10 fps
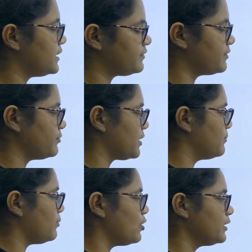here something
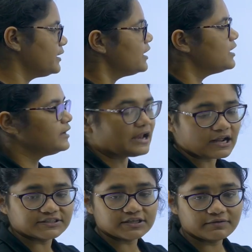important
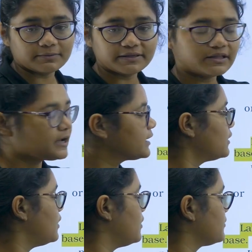larger will be the
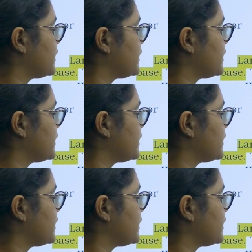uh,